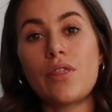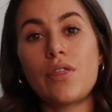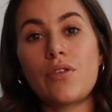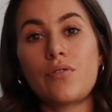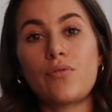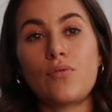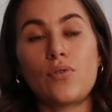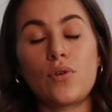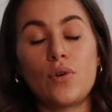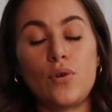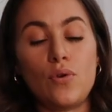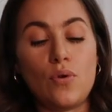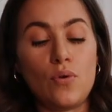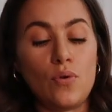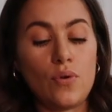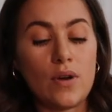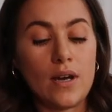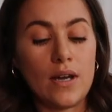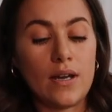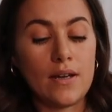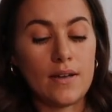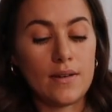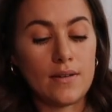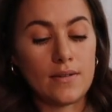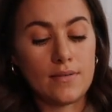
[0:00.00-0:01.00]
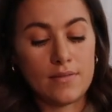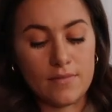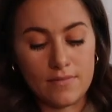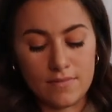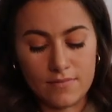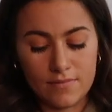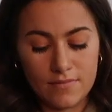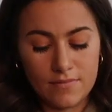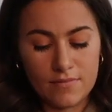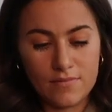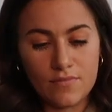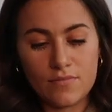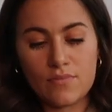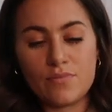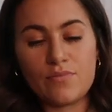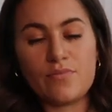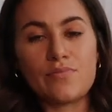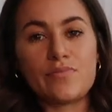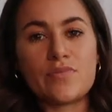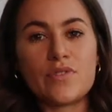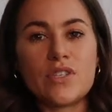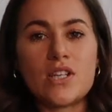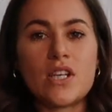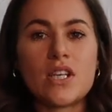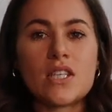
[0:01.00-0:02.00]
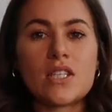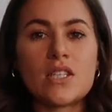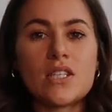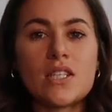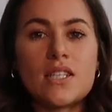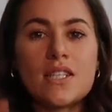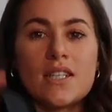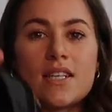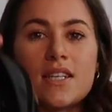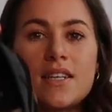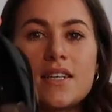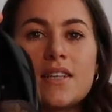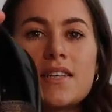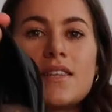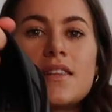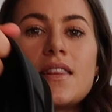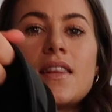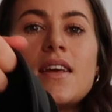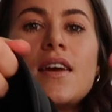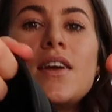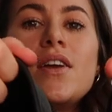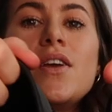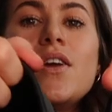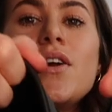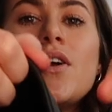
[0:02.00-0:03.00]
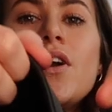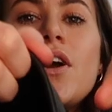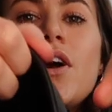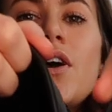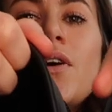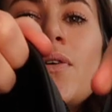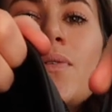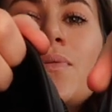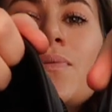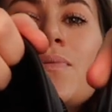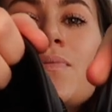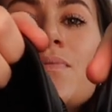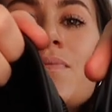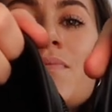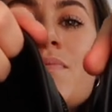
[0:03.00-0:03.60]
through, just there you go.